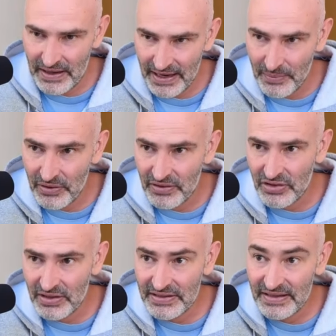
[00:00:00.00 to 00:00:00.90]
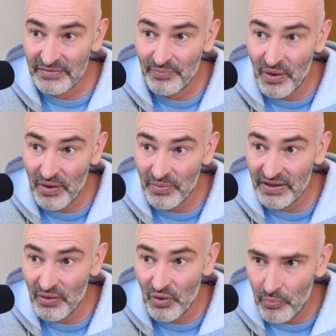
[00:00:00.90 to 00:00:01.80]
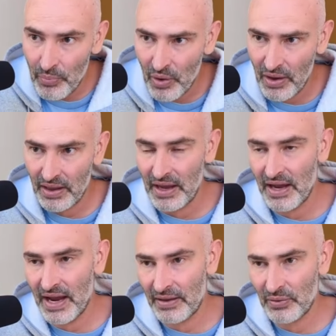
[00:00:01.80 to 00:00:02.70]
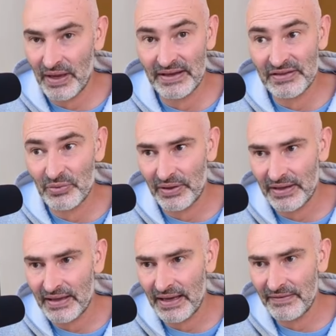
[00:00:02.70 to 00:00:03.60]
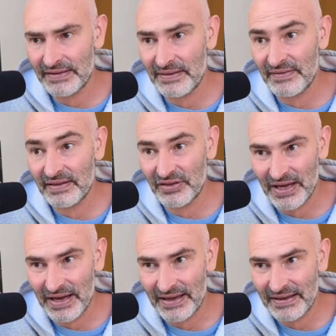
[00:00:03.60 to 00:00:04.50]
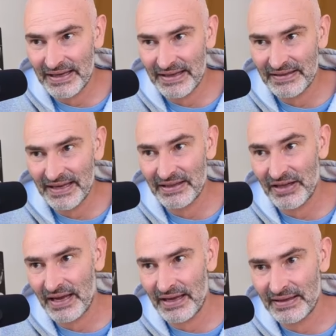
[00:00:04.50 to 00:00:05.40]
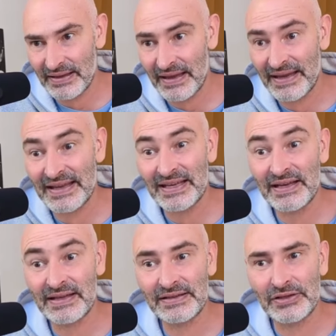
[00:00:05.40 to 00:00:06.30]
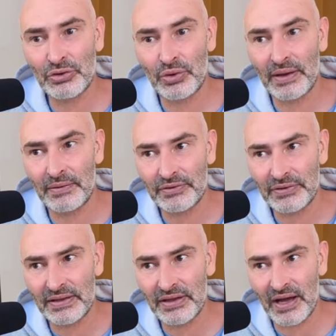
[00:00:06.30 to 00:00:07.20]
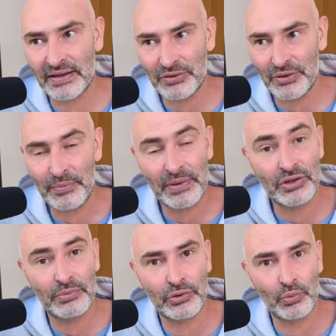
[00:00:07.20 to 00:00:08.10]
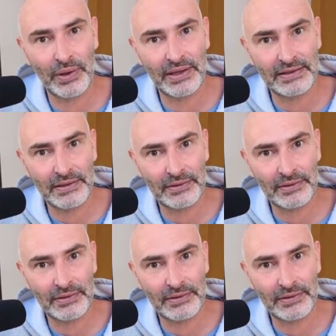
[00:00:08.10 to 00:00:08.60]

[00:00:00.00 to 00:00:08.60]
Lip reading: capture the g6 pawn with their own pawn. Otherwise, queen to f7, check, king to h8. And here it's the triumph of the dark squared bishop for white.